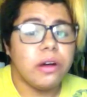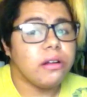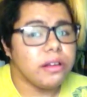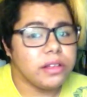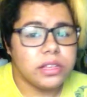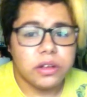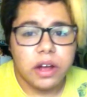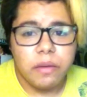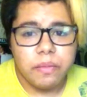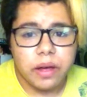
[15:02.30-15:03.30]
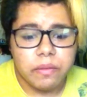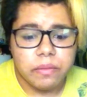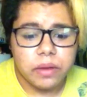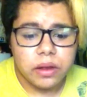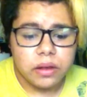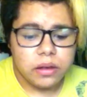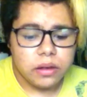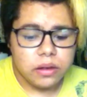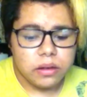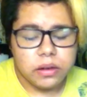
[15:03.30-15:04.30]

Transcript: them get through some tough